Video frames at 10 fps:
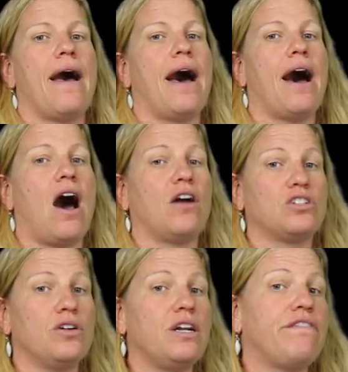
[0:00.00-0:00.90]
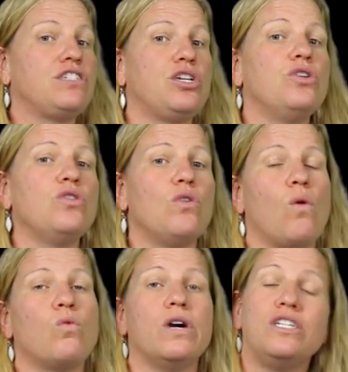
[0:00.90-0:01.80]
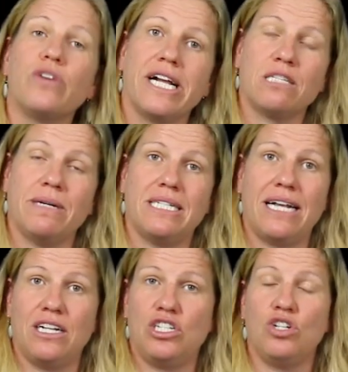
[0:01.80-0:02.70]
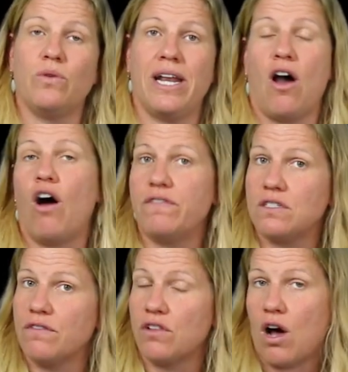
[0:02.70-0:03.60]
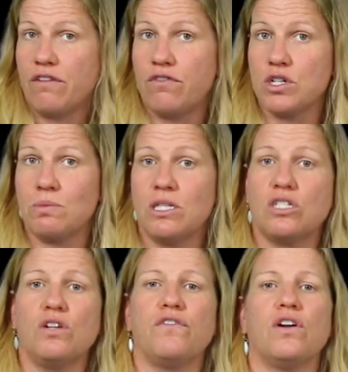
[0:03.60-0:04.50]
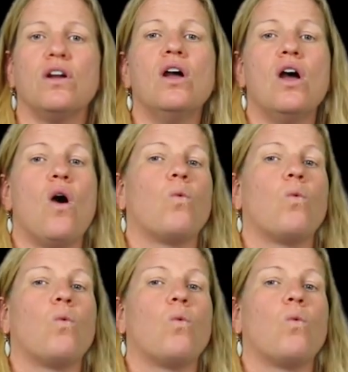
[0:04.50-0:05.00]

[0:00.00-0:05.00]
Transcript: Alternative 2 would transmit data to an Office of Law Enforcement server,